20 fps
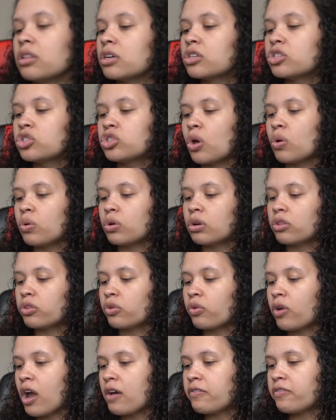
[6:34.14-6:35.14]
it looks so good on the
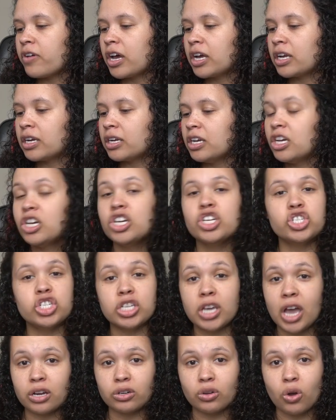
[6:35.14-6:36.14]
graphite
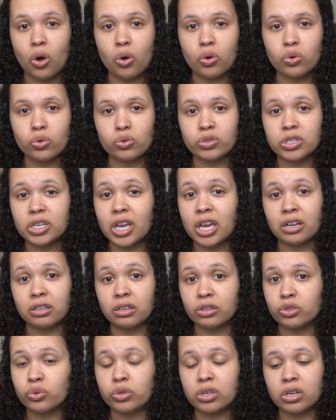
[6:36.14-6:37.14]
she had gold and it
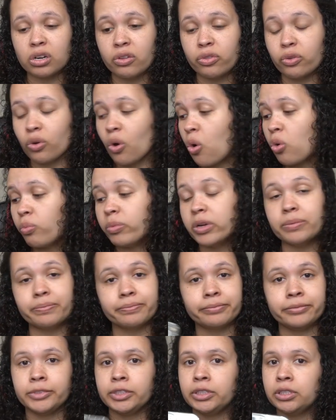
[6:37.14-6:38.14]
looked really good on the gold but
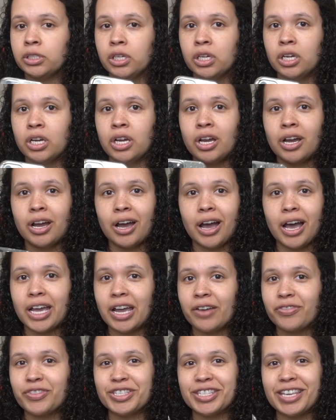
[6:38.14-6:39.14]
I
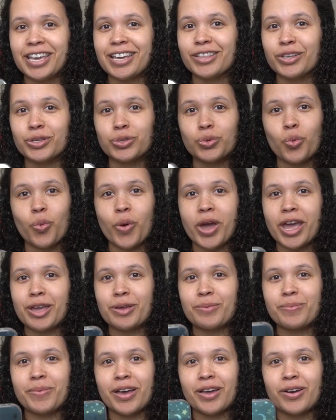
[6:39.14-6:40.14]
have to say it looks
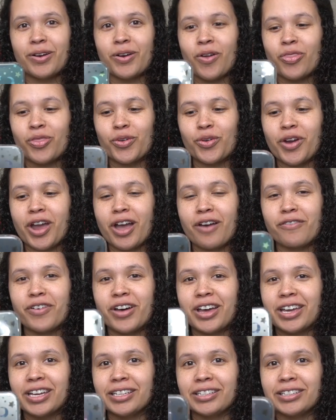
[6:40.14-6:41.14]
way better on the
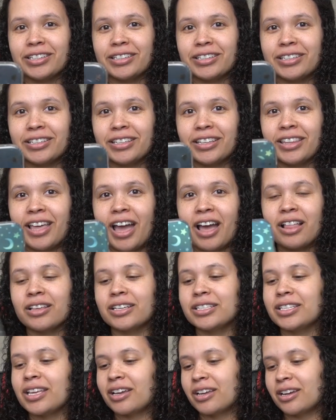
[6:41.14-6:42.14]
graphite that
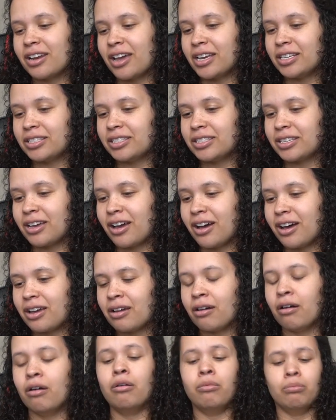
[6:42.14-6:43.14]
looks like a night sky
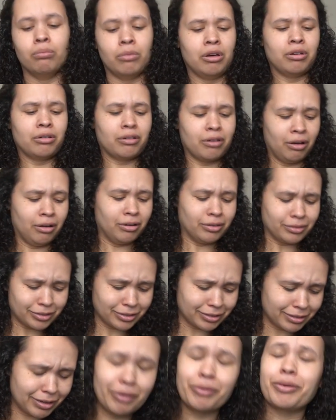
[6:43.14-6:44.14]
oh my god
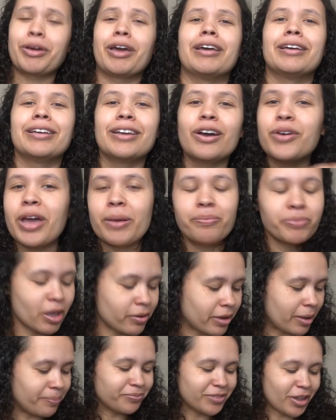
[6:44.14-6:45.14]
Okay,
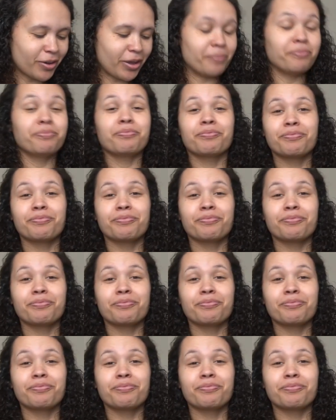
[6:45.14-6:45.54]
okay, okay.